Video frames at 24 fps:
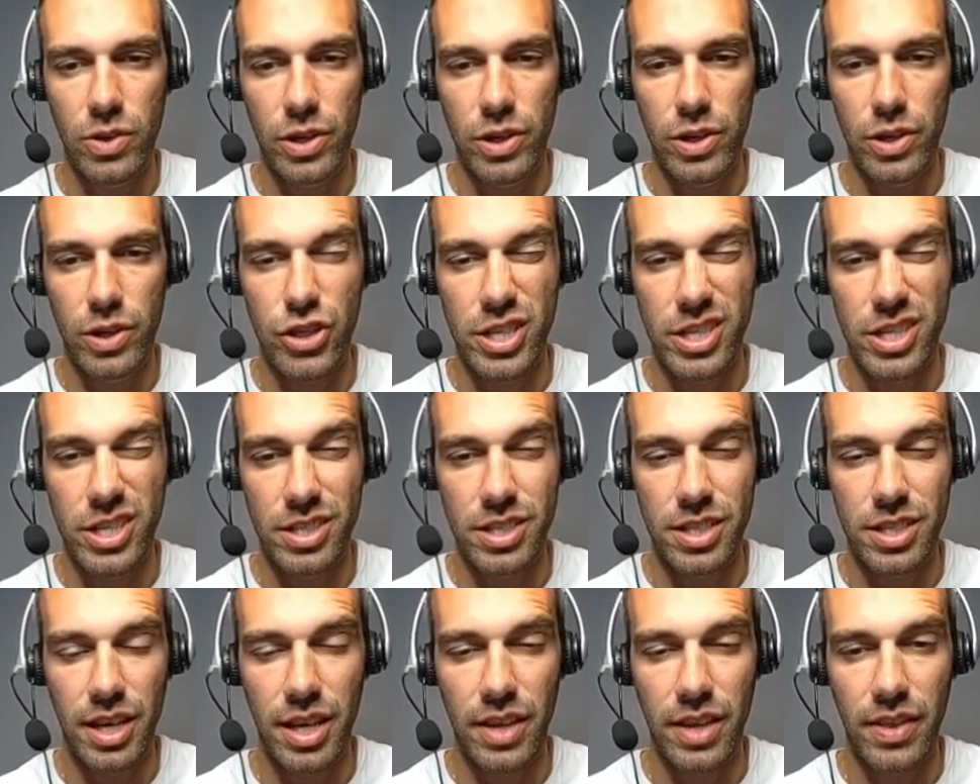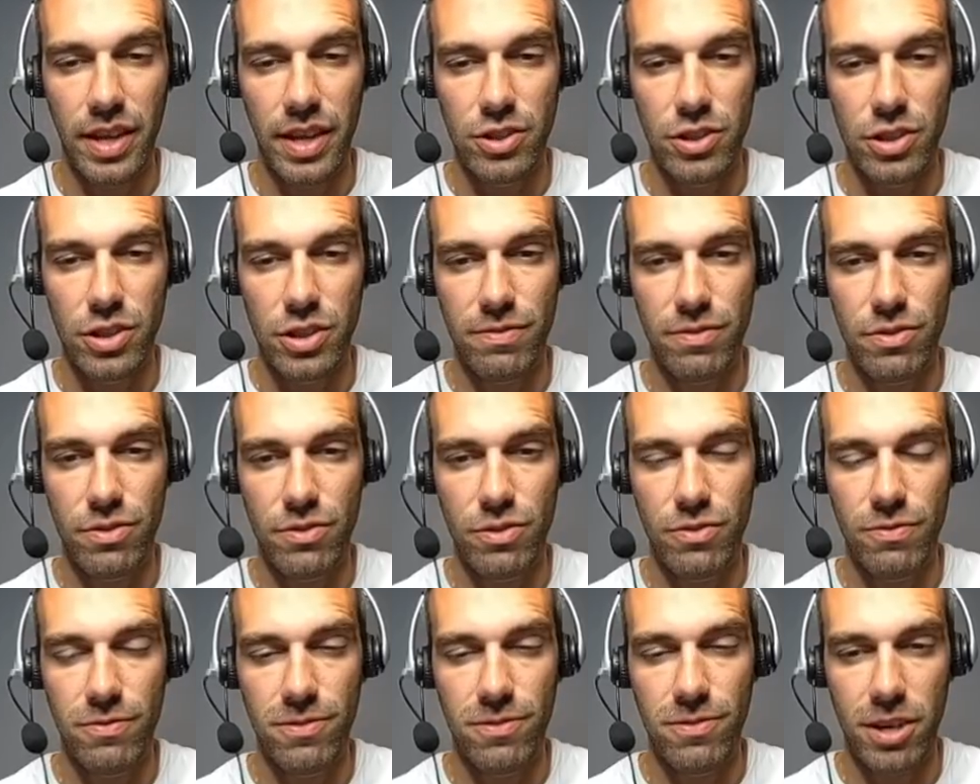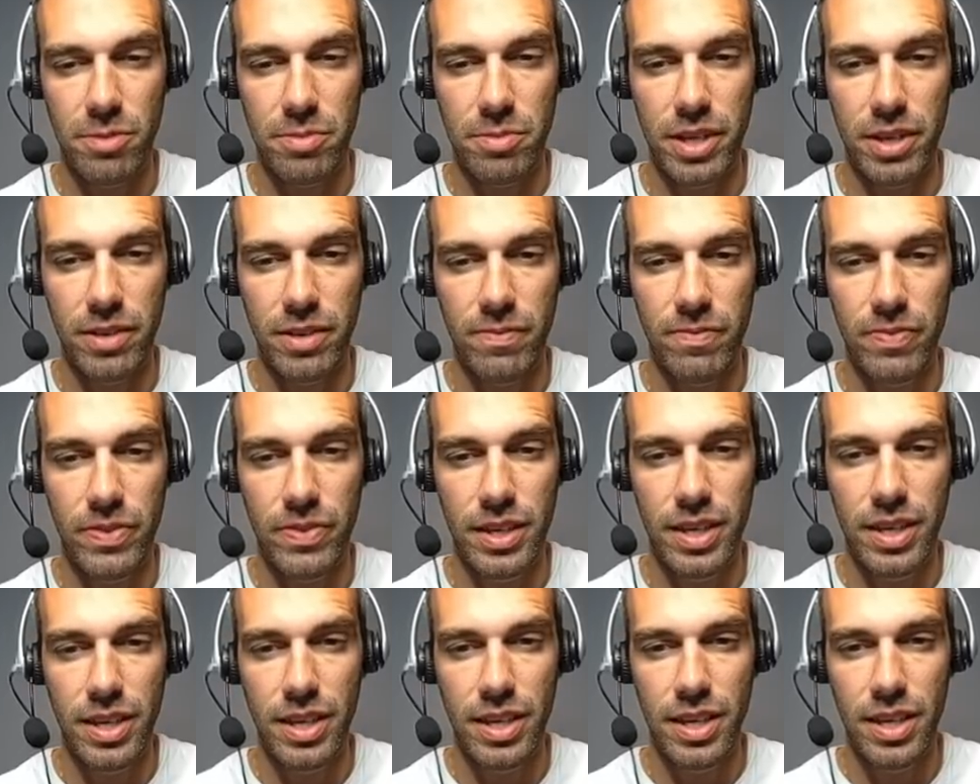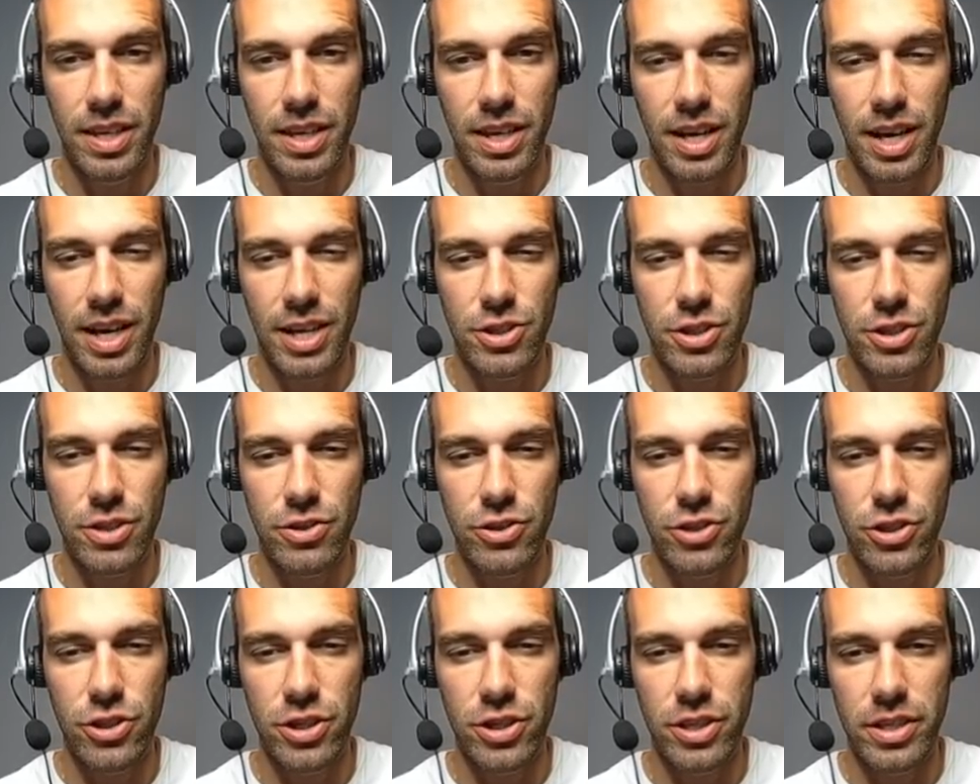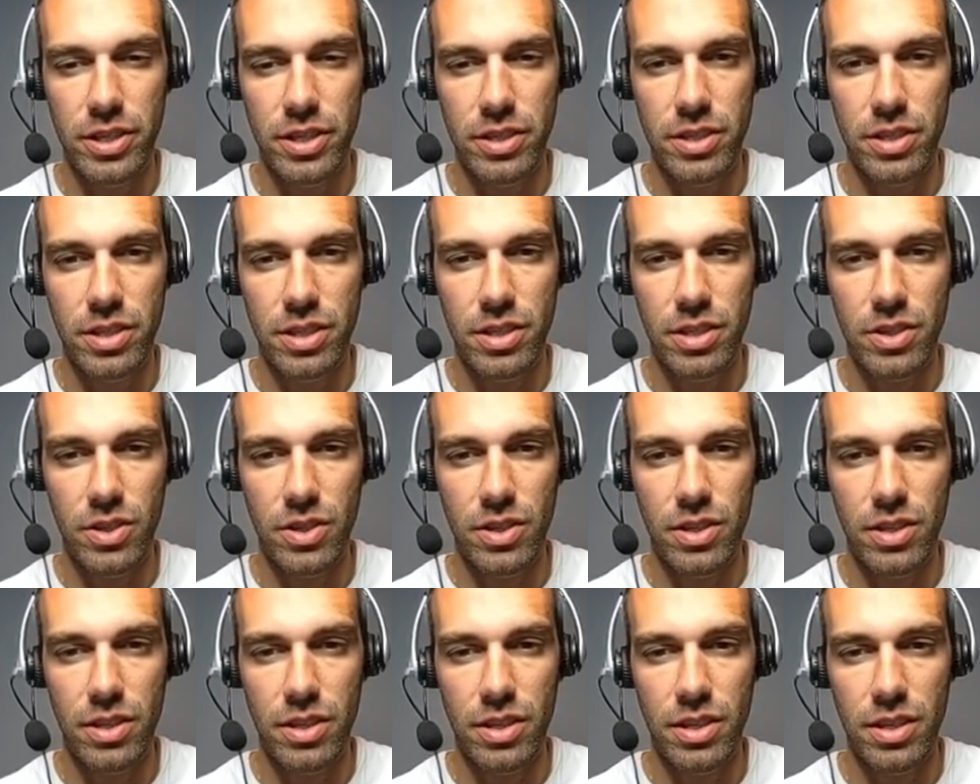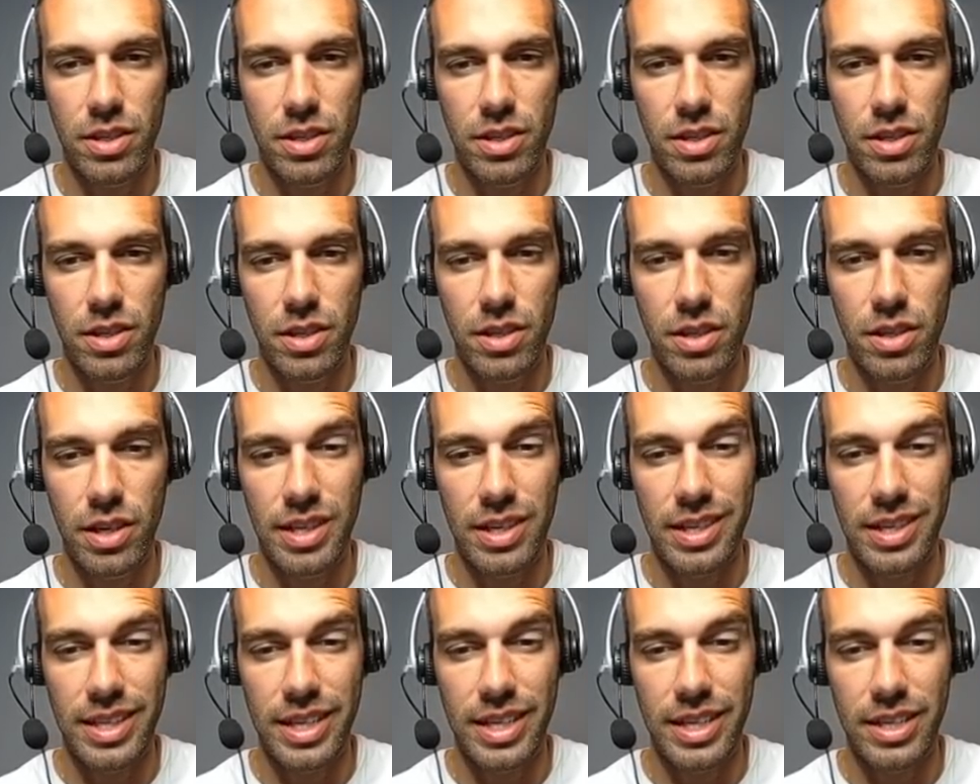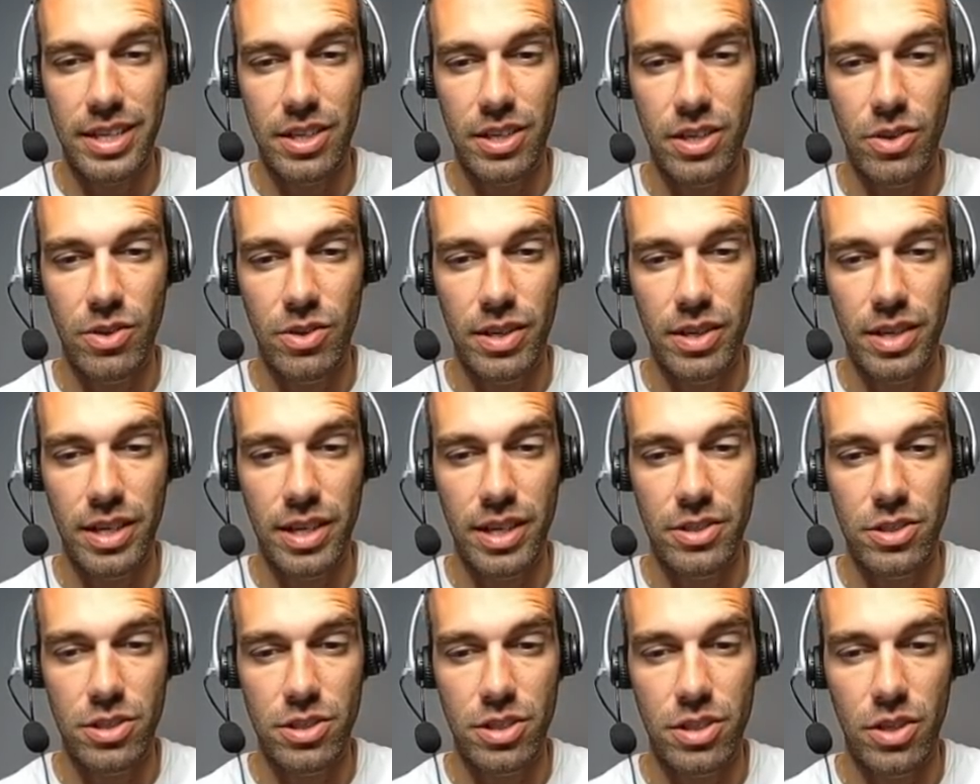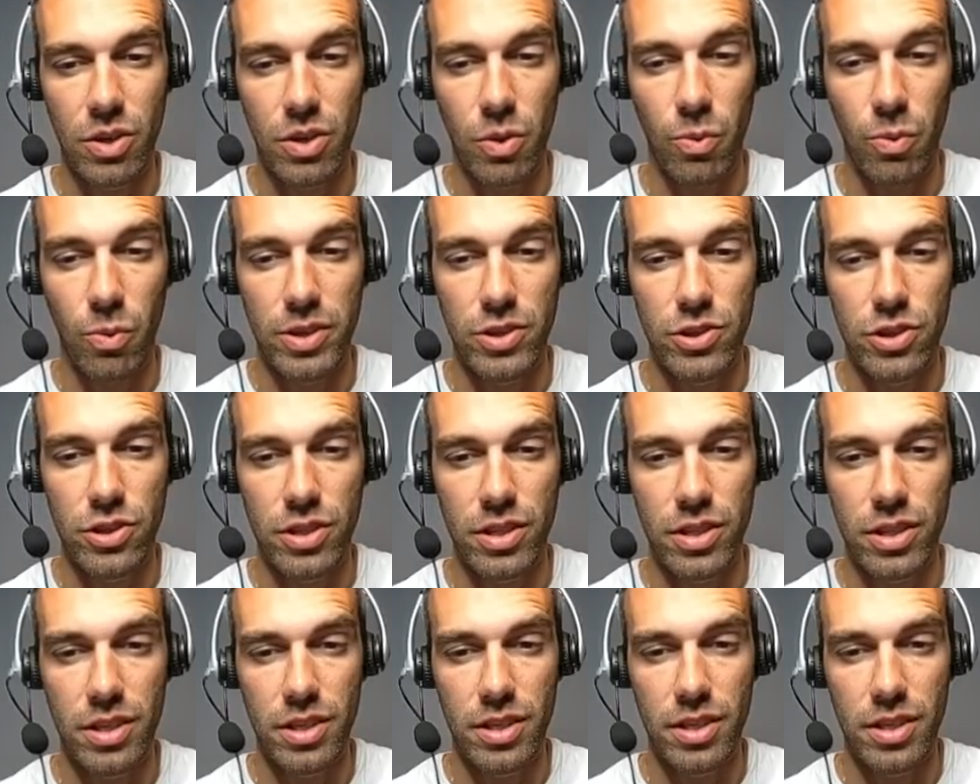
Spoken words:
Or do I shield and then just farm down? I should shield. I'm going to let it go, and I'm just going to go one...